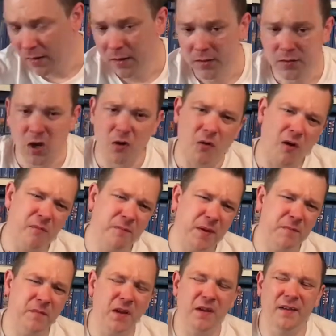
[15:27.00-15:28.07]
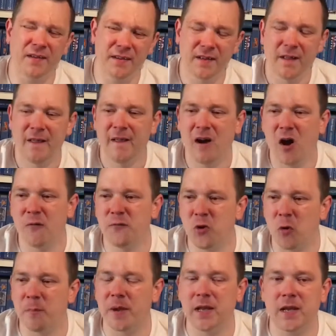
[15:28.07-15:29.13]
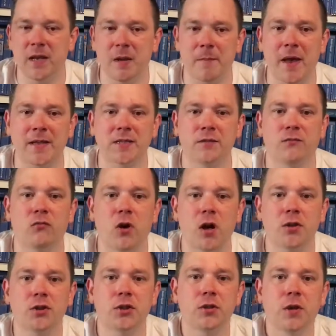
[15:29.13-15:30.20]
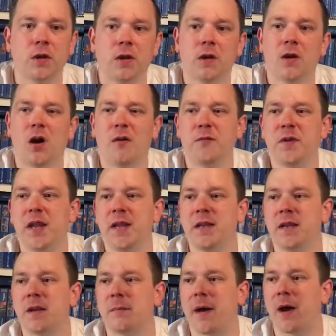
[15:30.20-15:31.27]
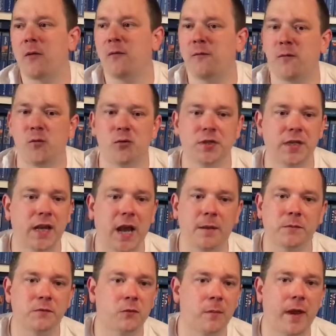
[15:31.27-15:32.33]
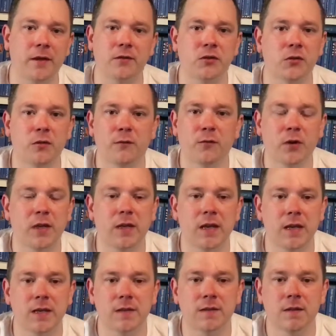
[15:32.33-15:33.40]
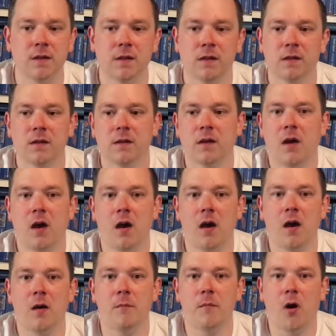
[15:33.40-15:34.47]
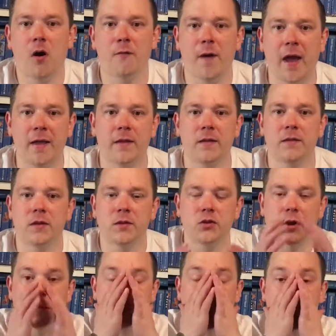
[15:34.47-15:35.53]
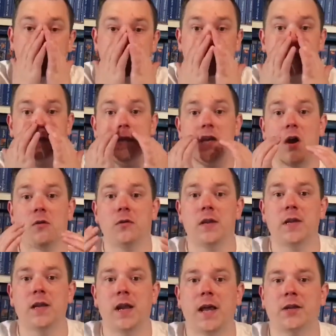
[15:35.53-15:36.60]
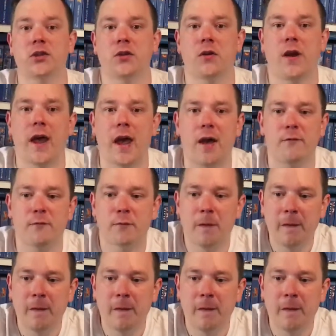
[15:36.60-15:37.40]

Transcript: So I've not been in a massive rush. I've needed about 40 games for about 2 or 3 years. The Dreamcast is the only collection I have